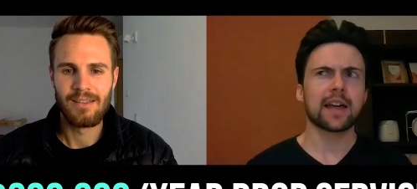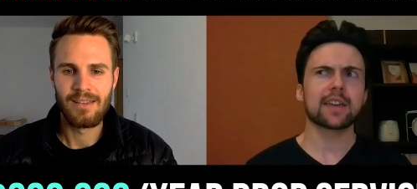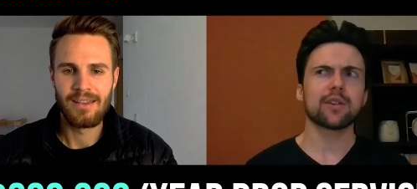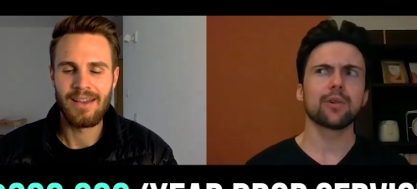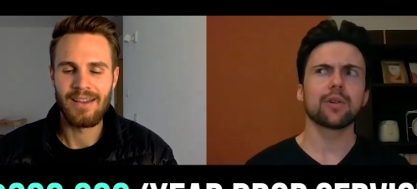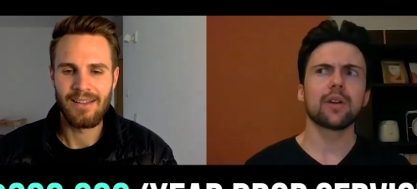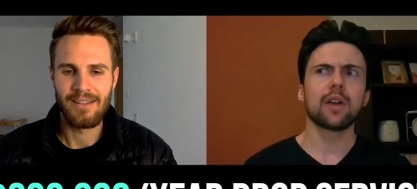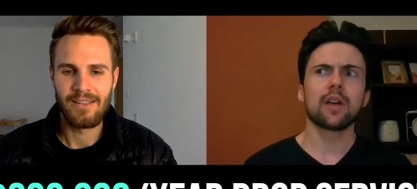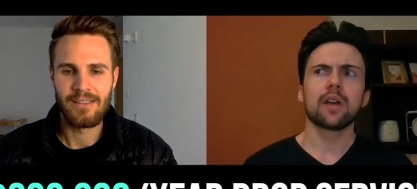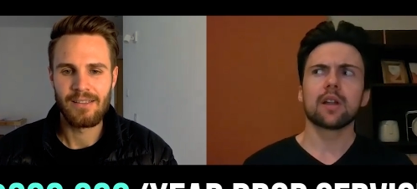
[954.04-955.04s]
Speaker 1: Like yeah. you,
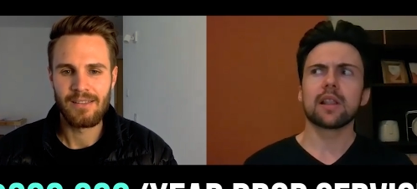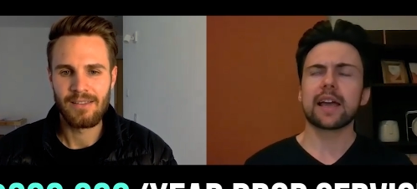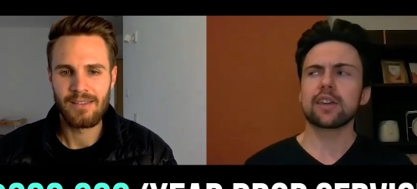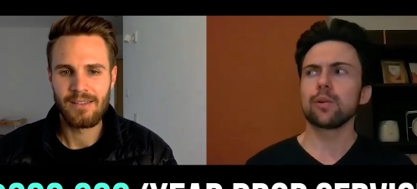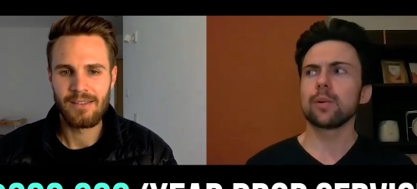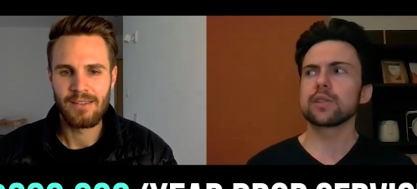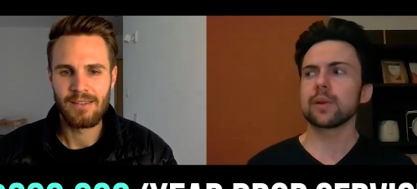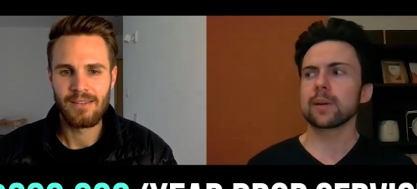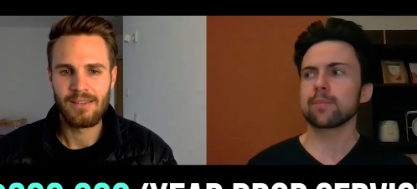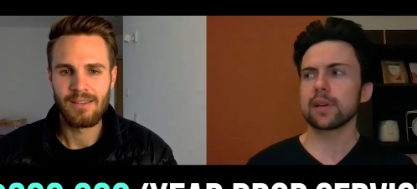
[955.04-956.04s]
like you were
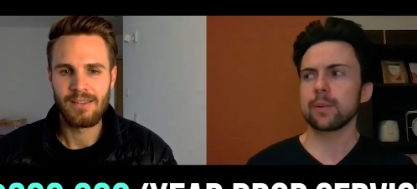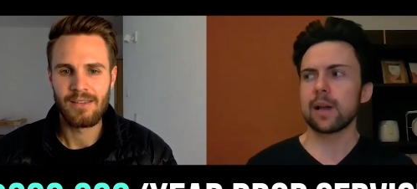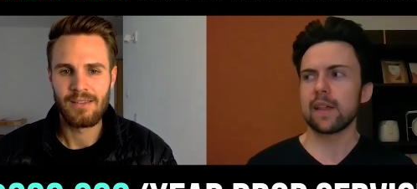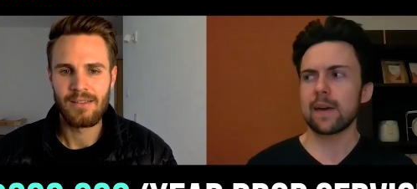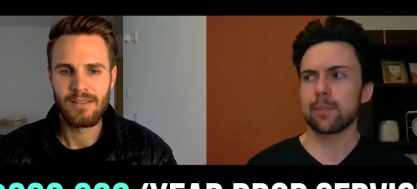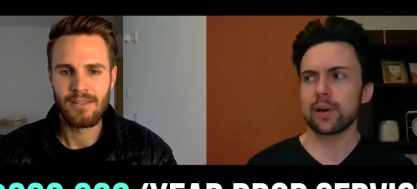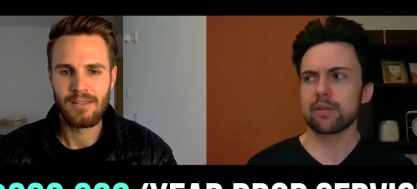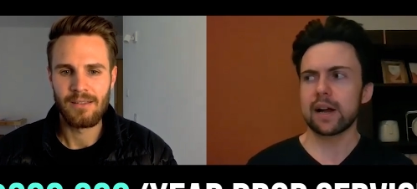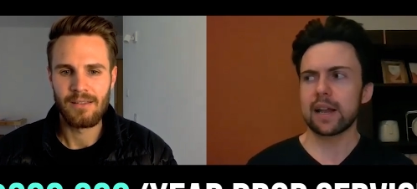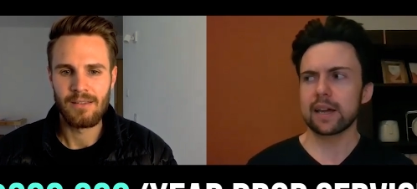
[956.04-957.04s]
doing pretty well at that
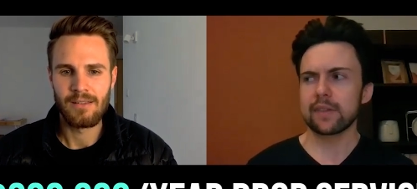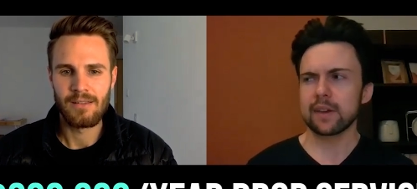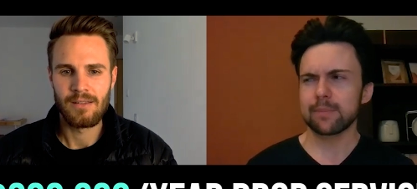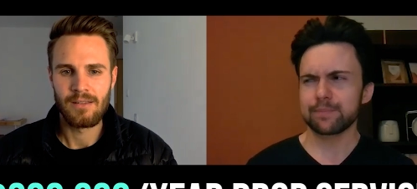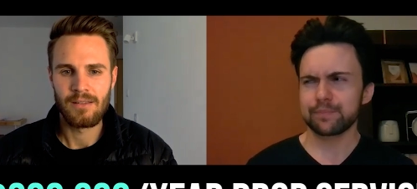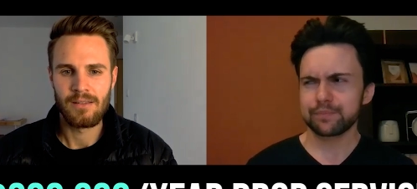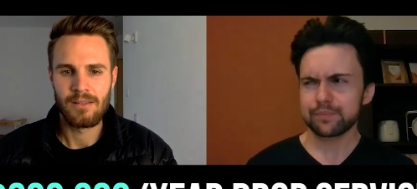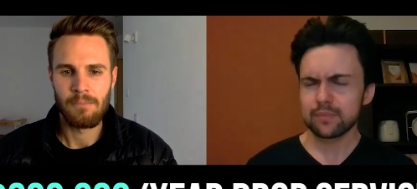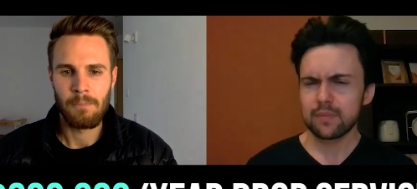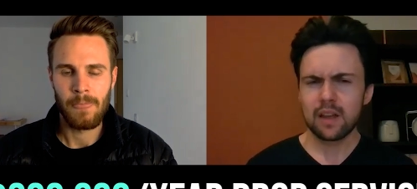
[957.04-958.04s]
point, right? Like I think
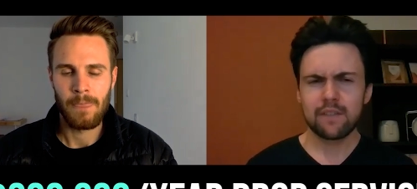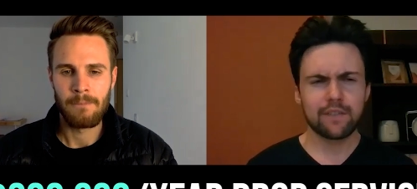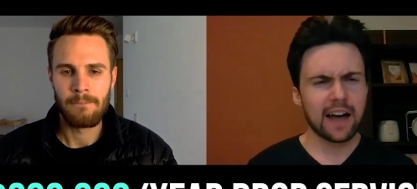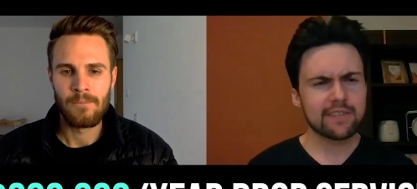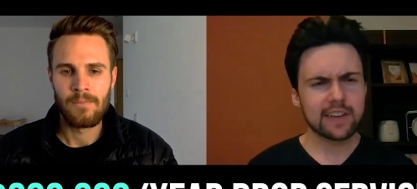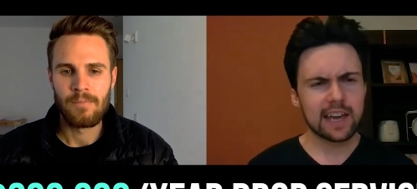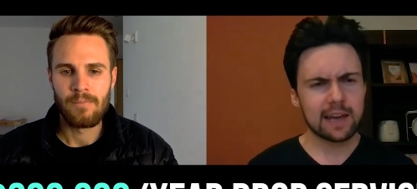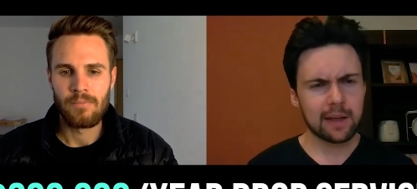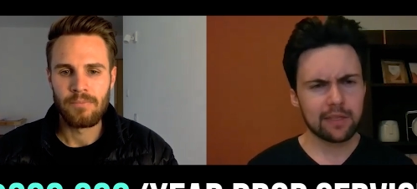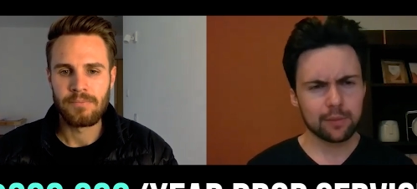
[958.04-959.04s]
five
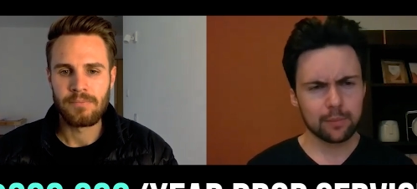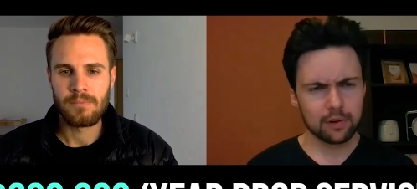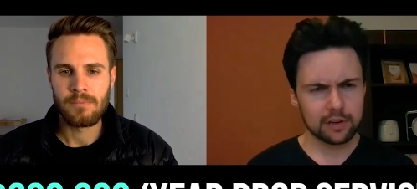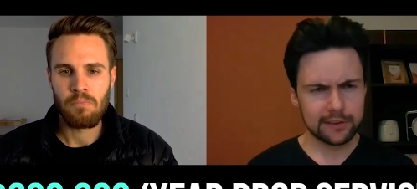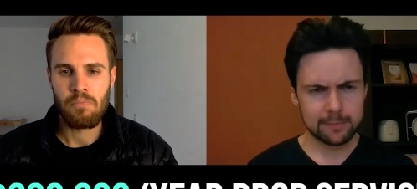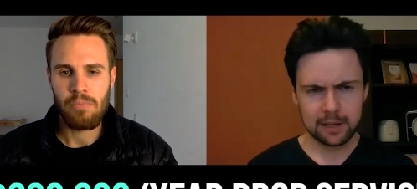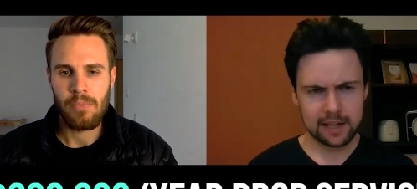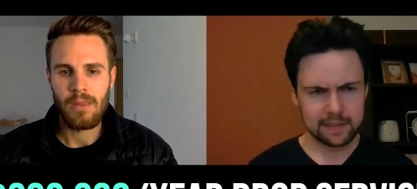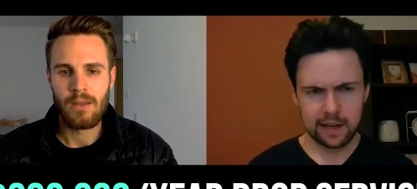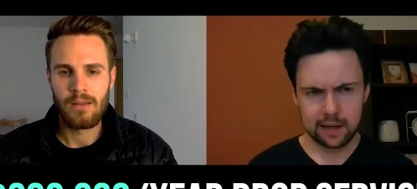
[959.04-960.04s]
k a month or more or something
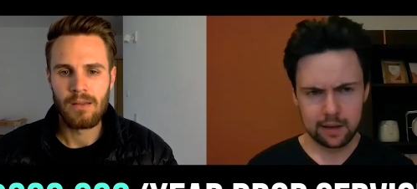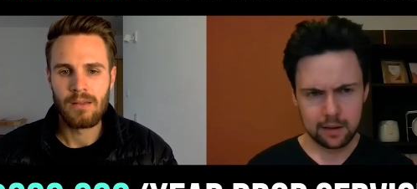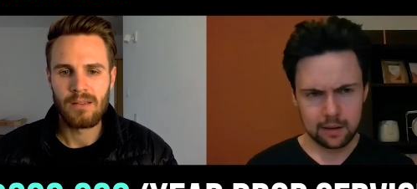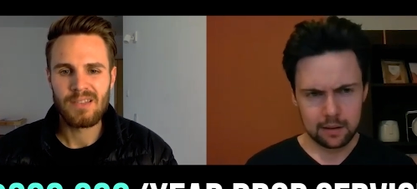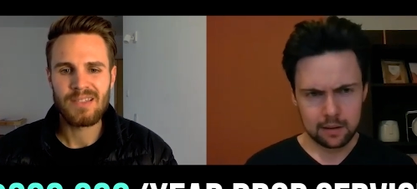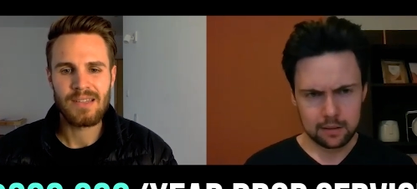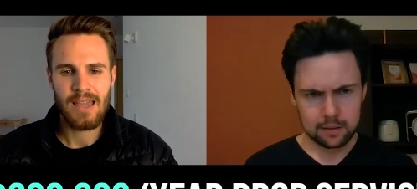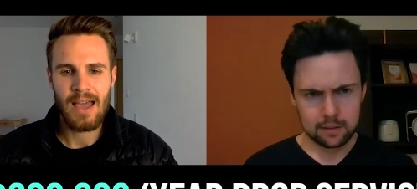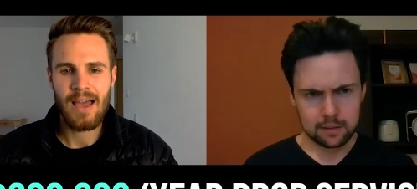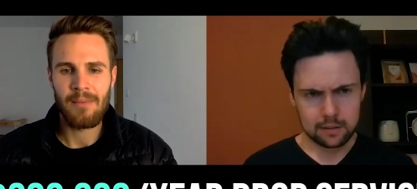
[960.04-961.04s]
like
Speaker 2: that.
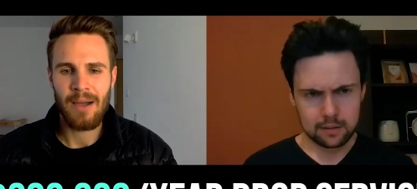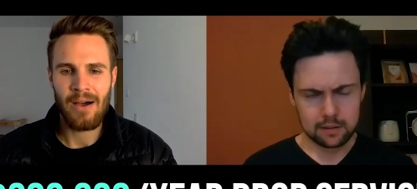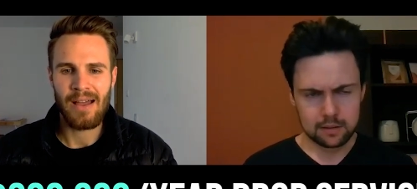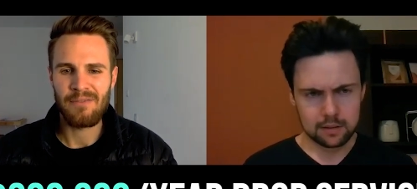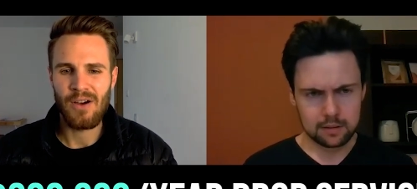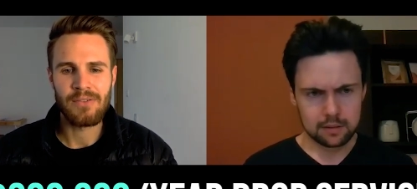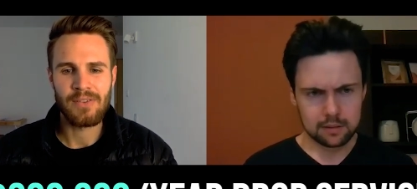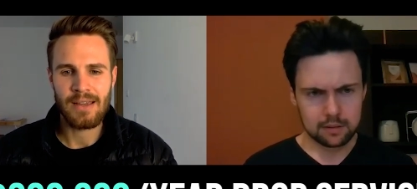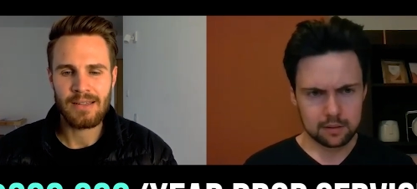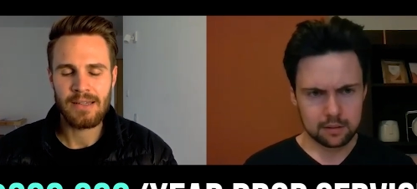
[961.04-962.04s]
Yeah, about that five
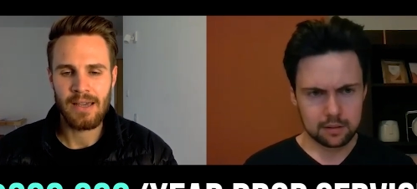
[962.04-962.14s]
six.